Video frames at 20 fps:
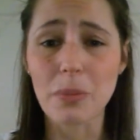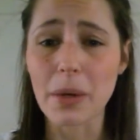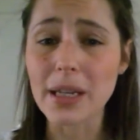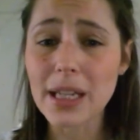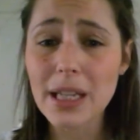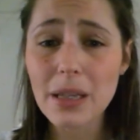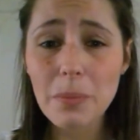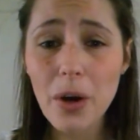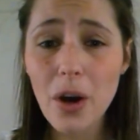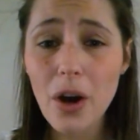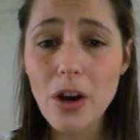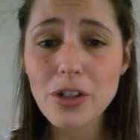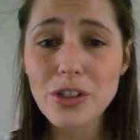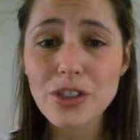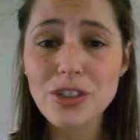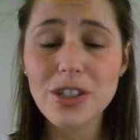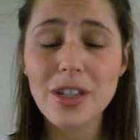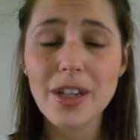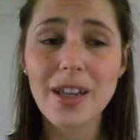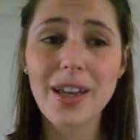my
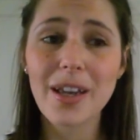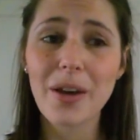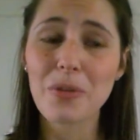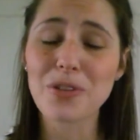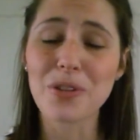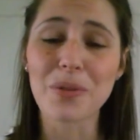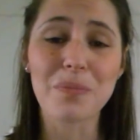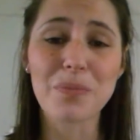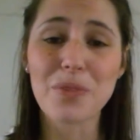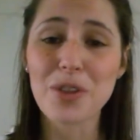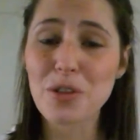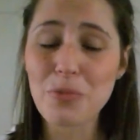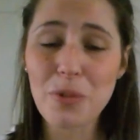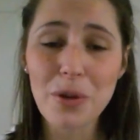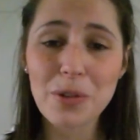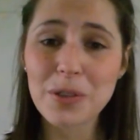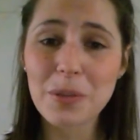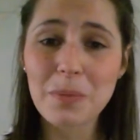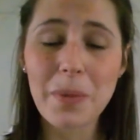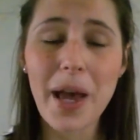NEBOSH, which I'm
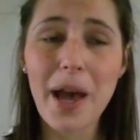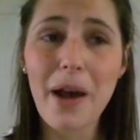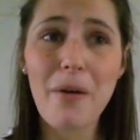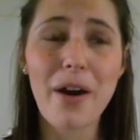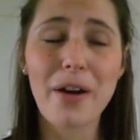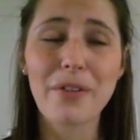thrilled about.